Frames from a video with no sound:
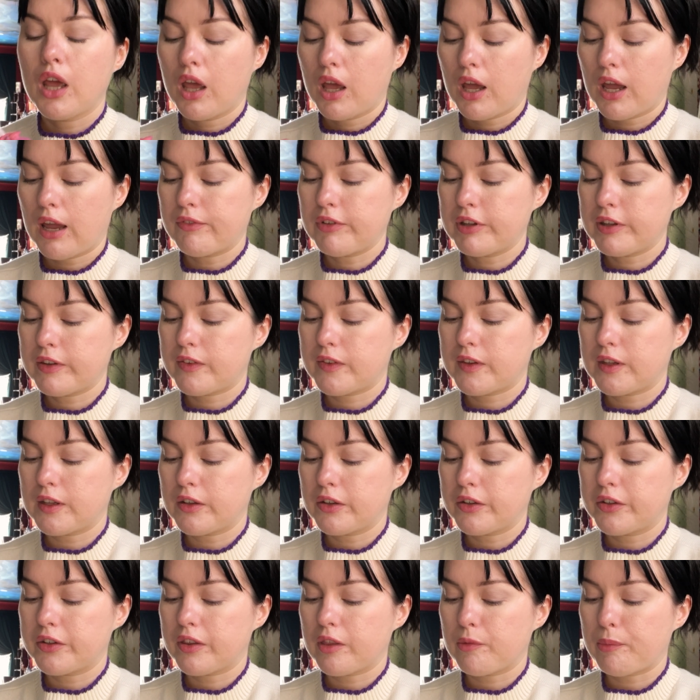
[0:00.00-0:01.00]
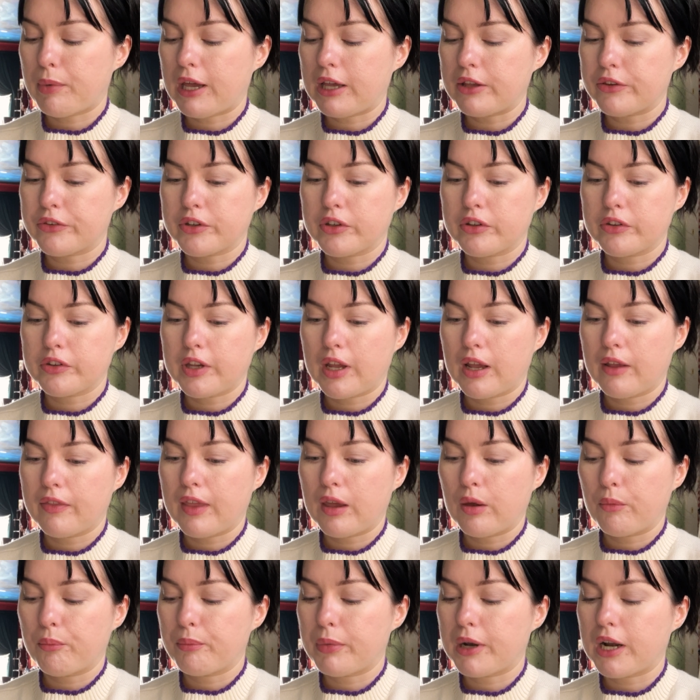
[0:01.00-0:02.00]
I haven't sealed the pastels yet,
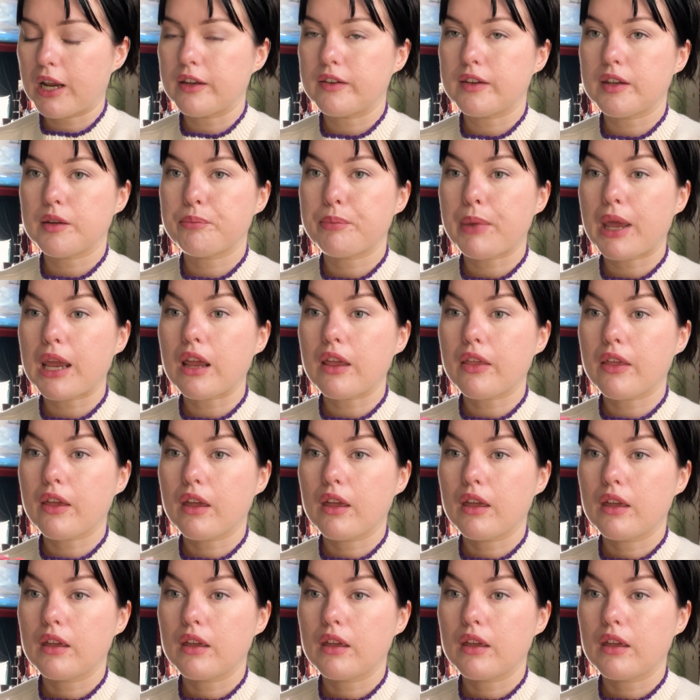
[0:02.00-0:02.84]
but I did bake